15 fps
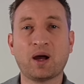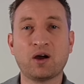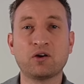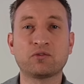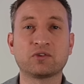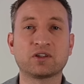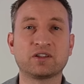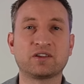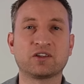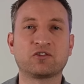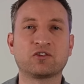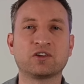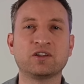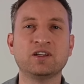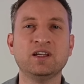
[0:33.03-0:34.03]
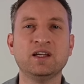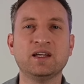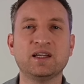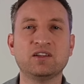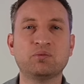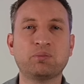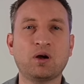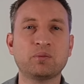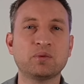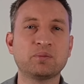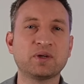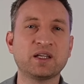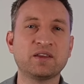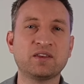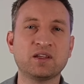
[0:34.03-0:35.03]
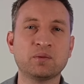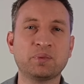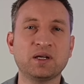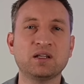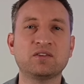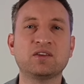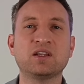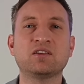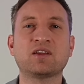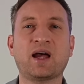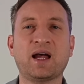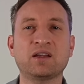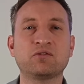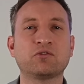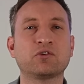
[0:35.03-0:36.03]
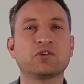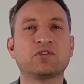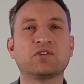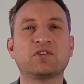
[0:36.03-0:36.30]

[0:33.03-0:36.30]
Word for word: powerful addition is probably the ability to add voice